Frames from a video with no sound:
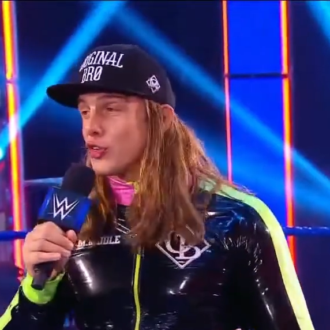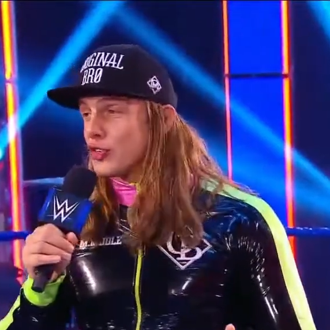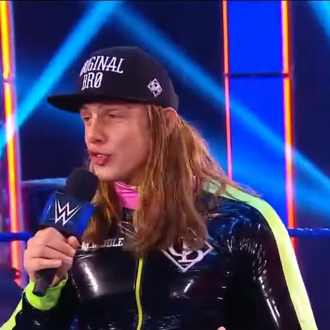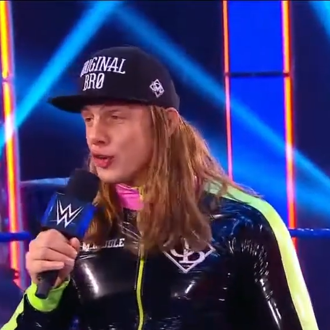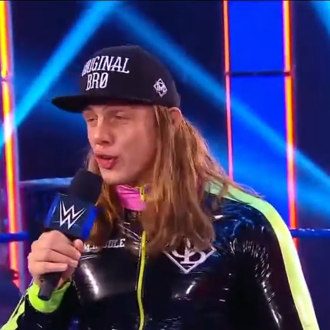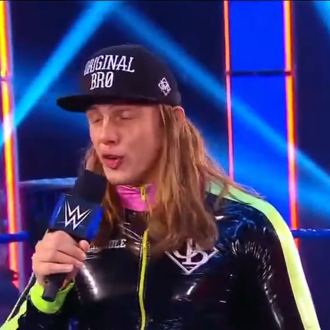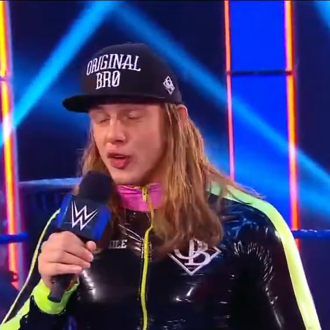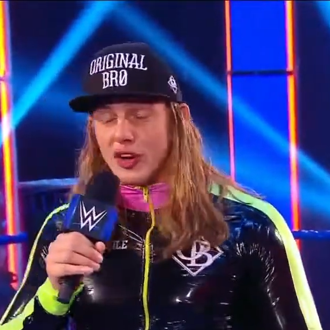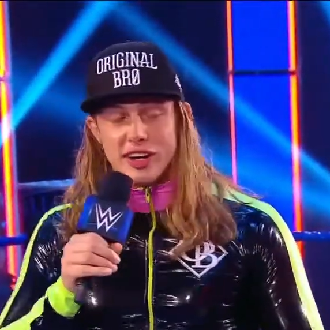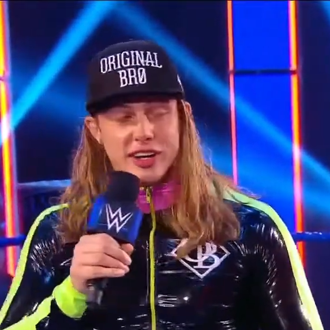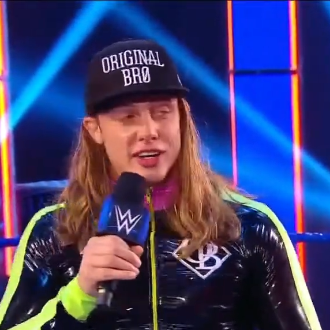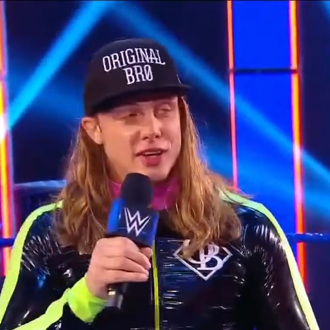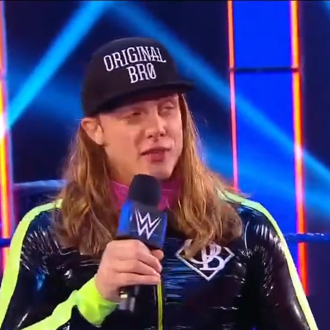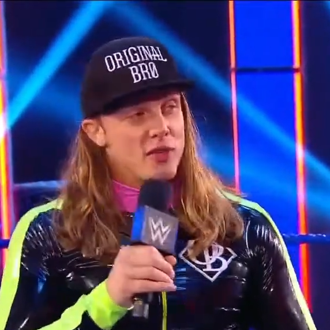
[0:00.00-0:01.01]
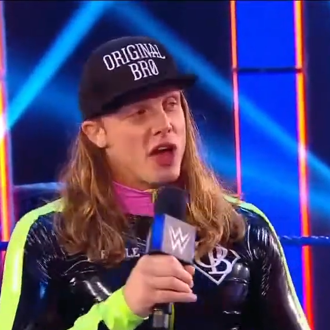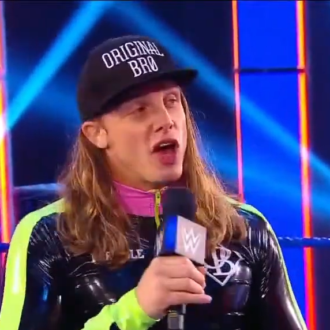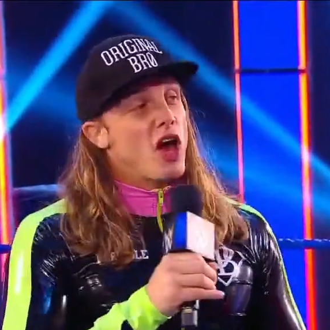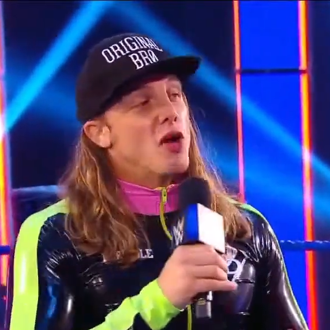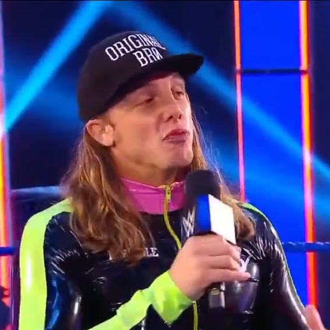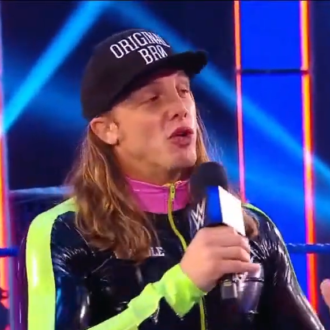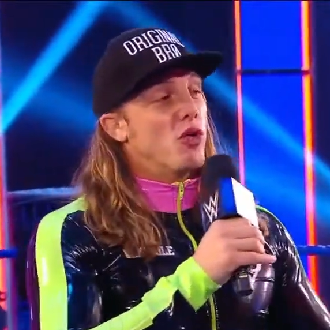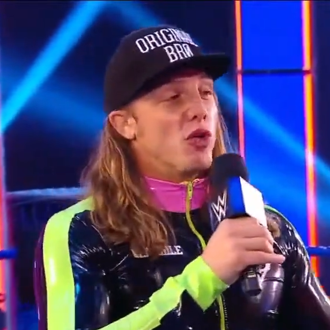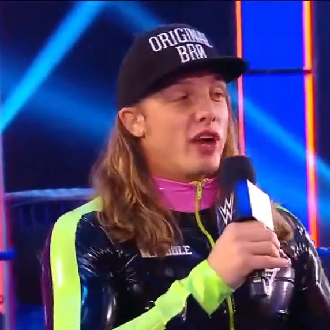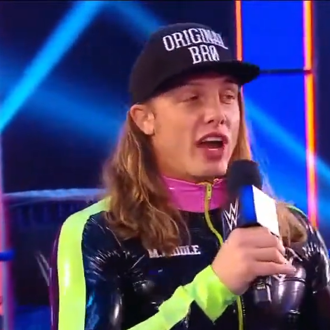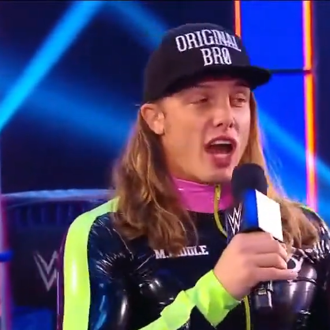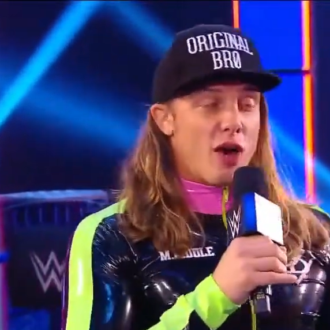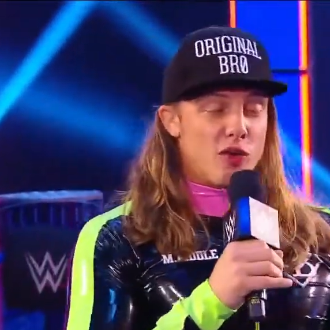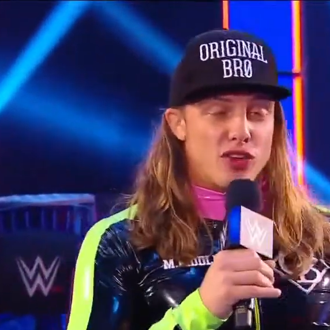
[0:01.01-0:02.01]
story. But when
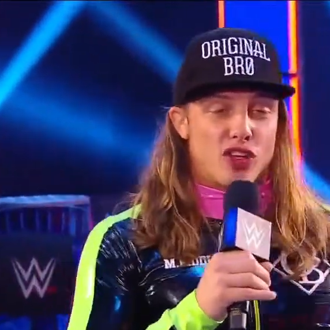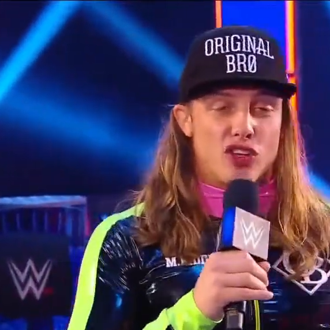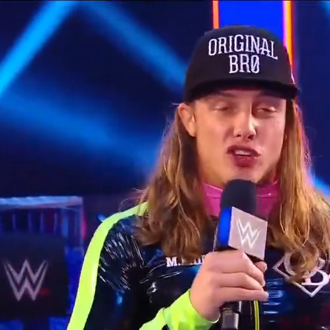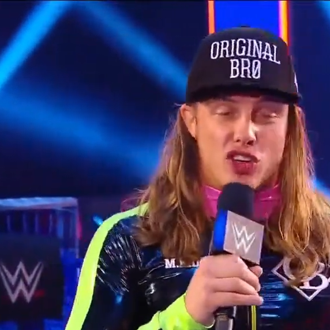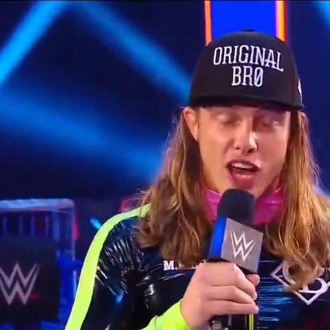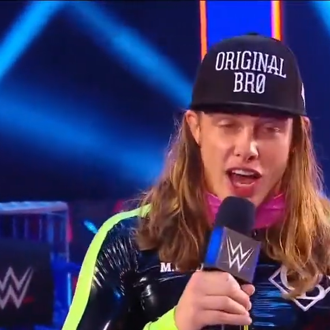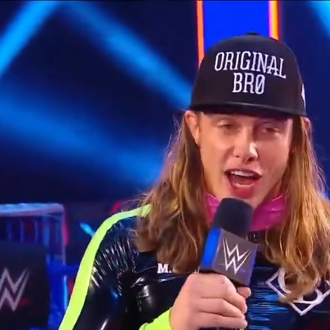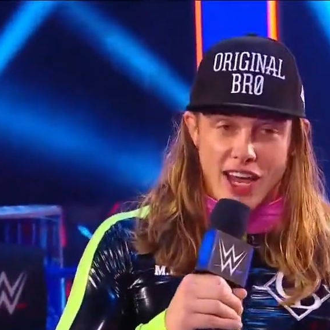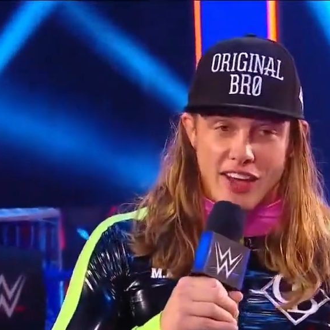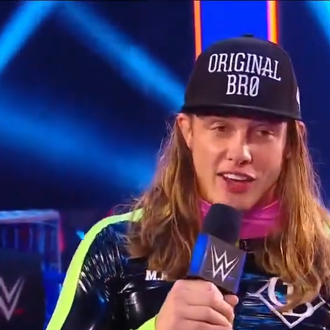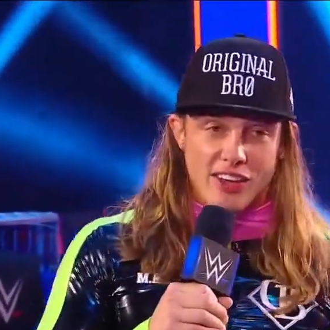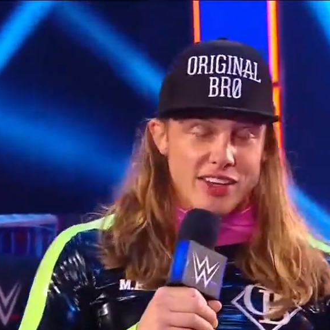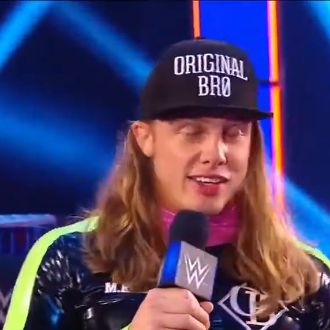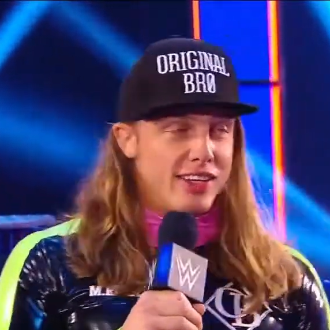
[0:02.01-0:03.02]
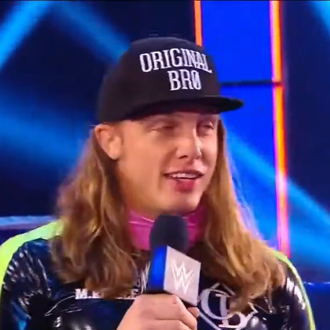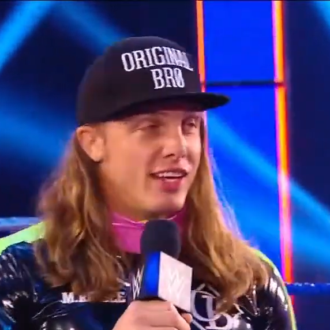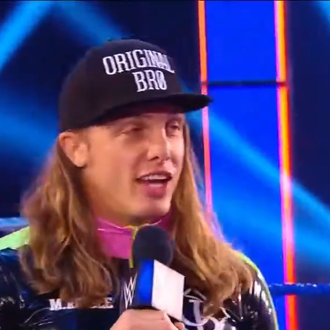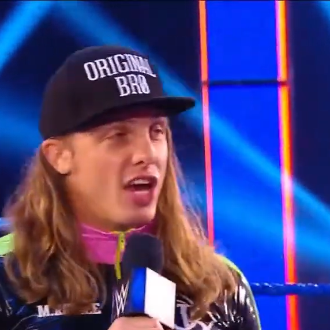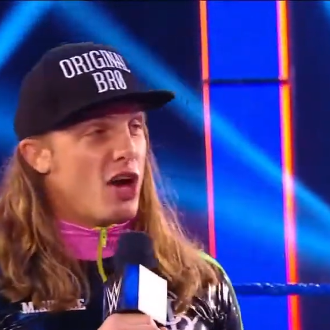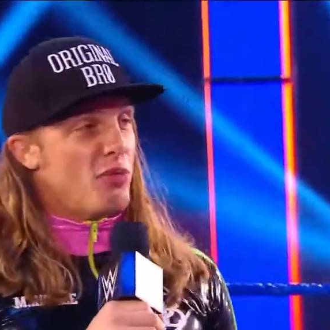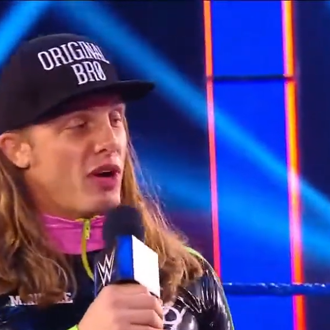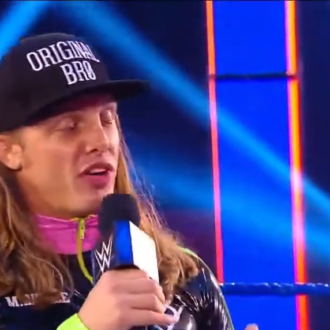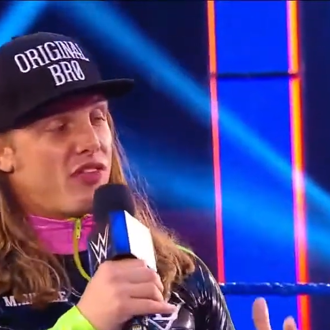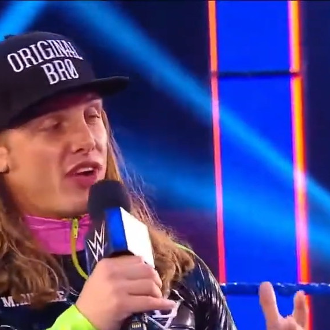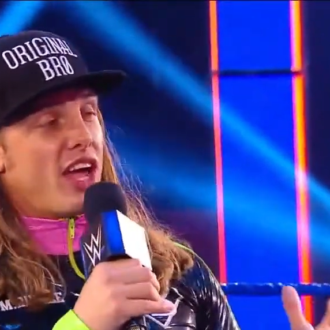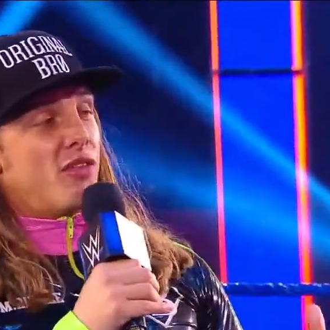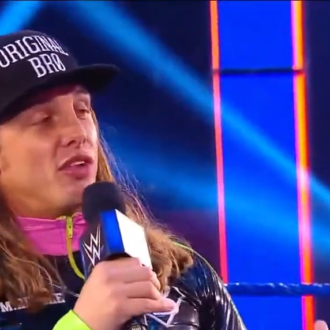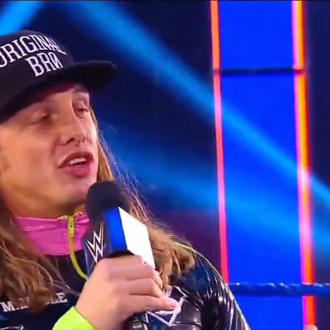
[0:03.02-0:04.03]
I was a child, my
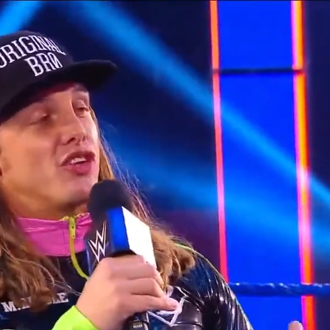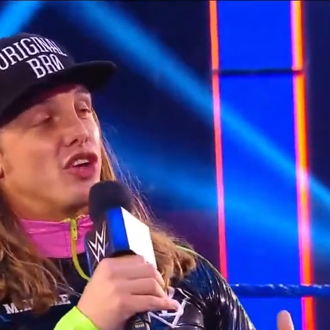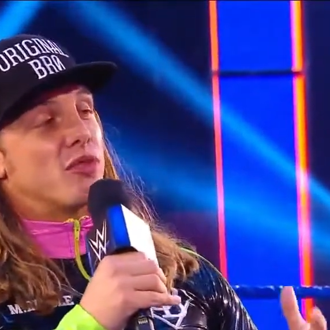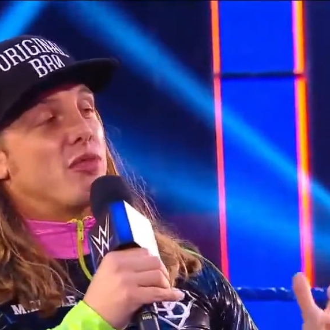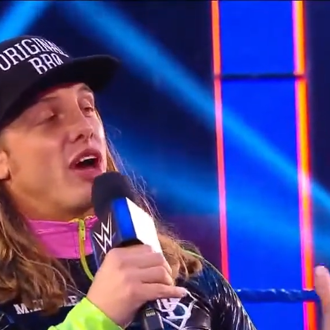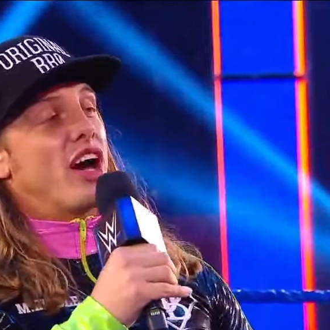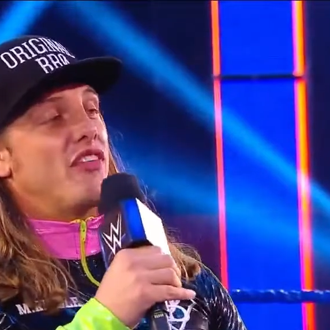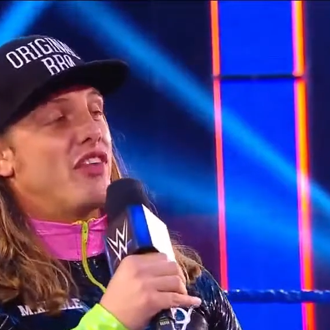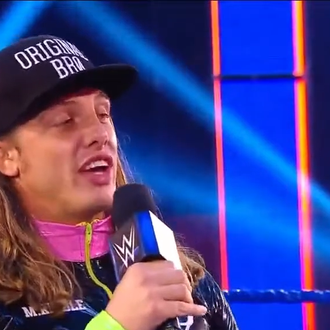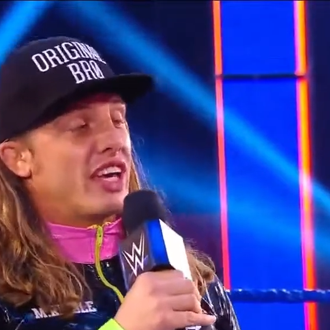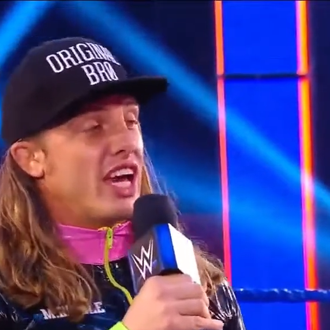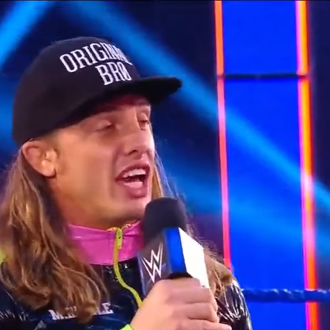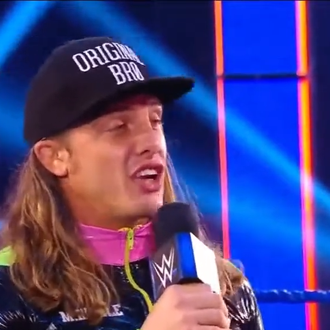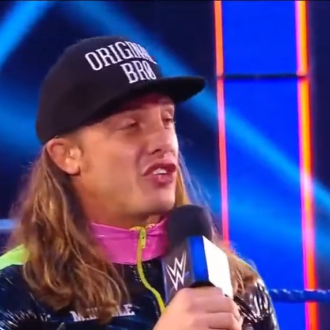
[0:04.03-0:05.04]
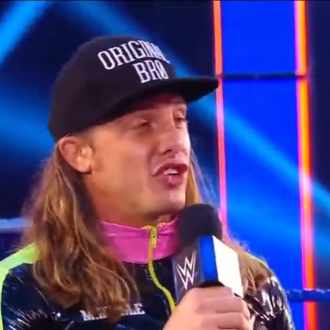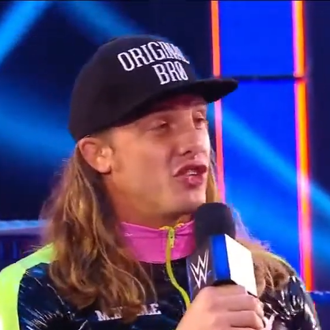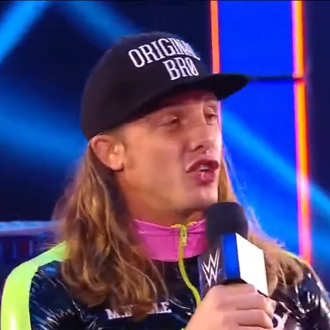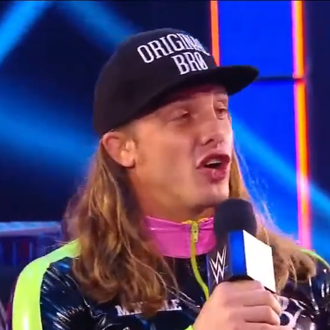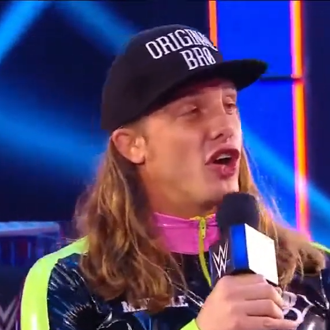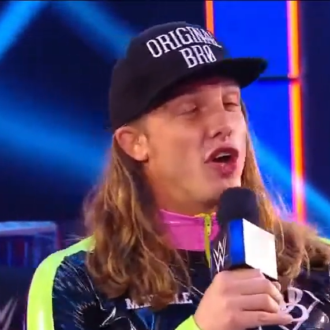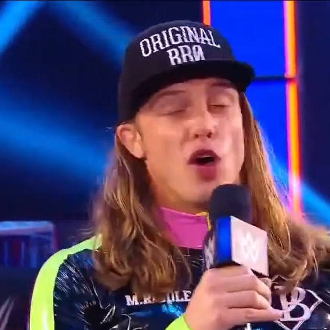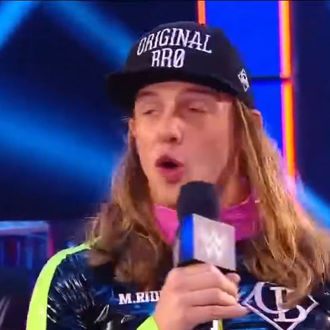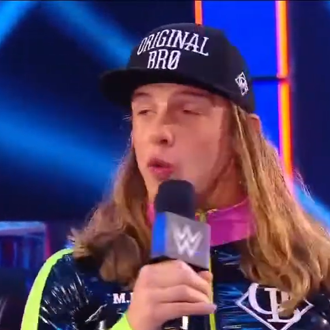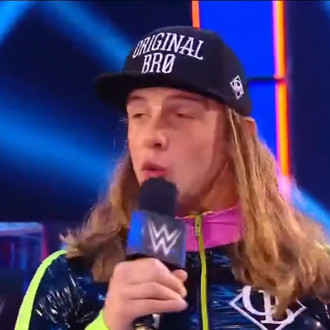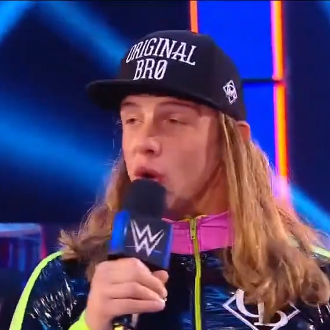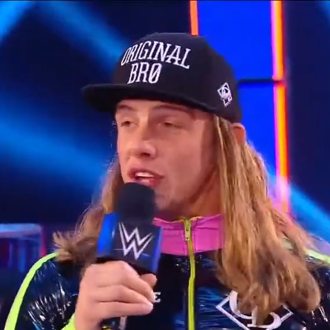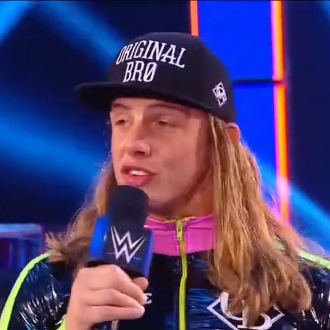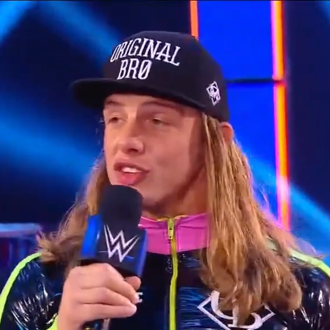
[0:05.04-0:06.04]
family took me on vacation to
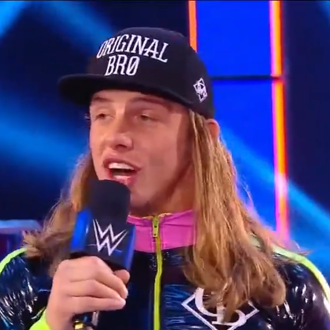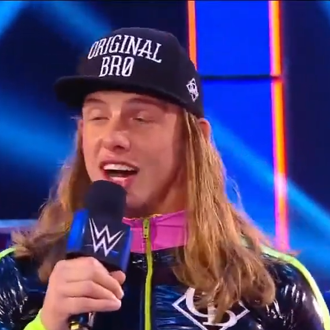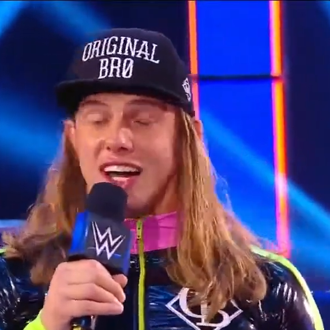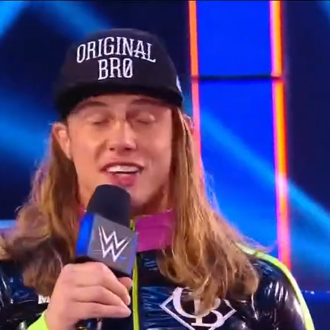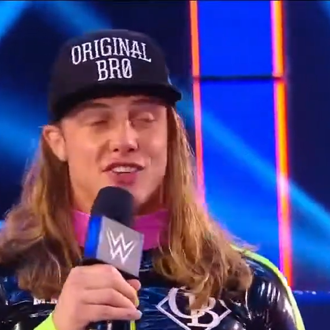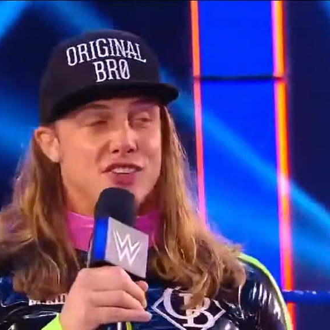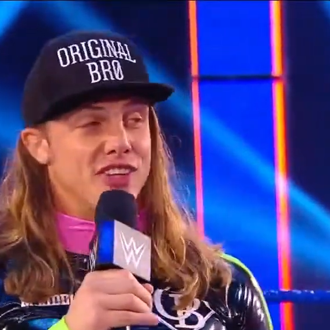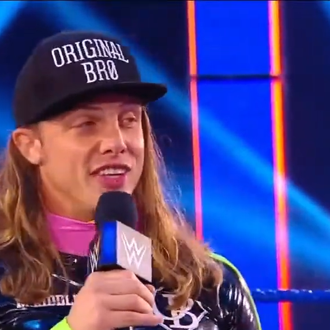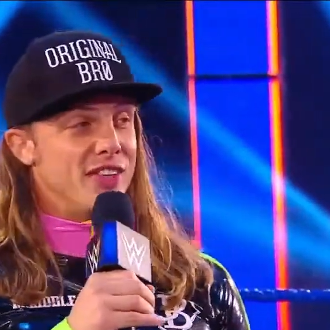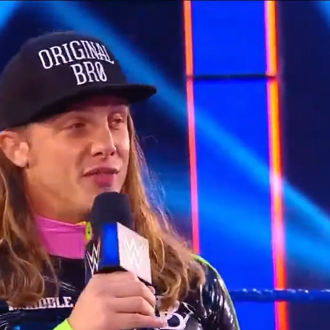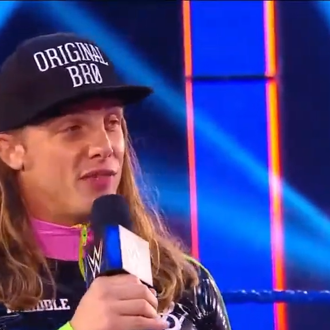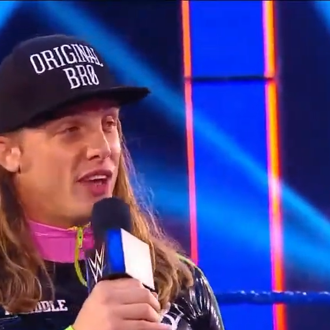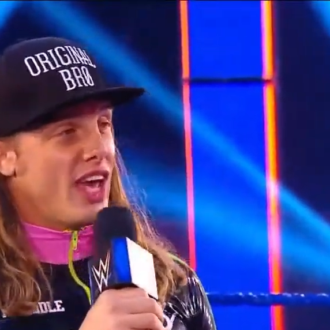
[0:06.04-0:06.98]
Wisconsin.